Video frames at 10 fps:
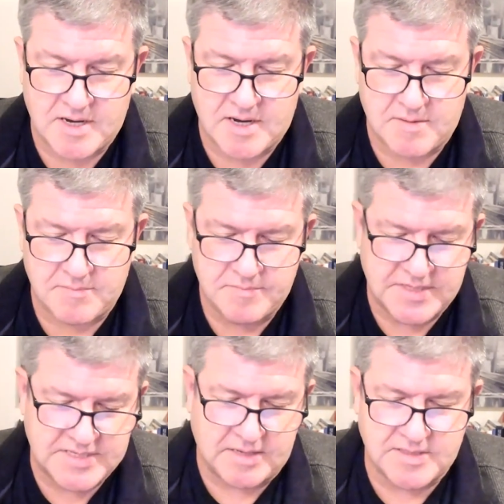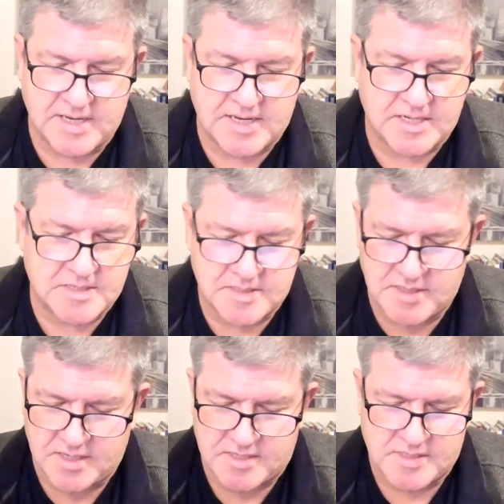Um, it sounds like
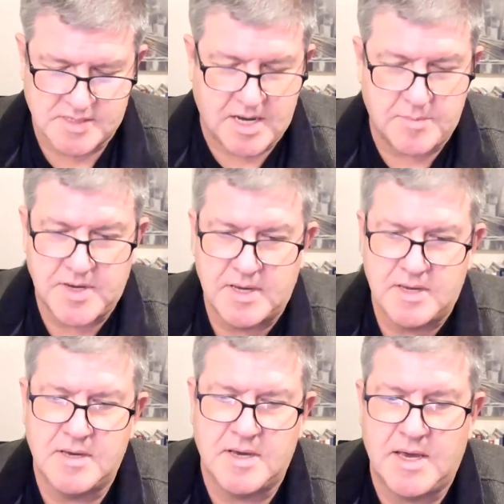it's it's coming,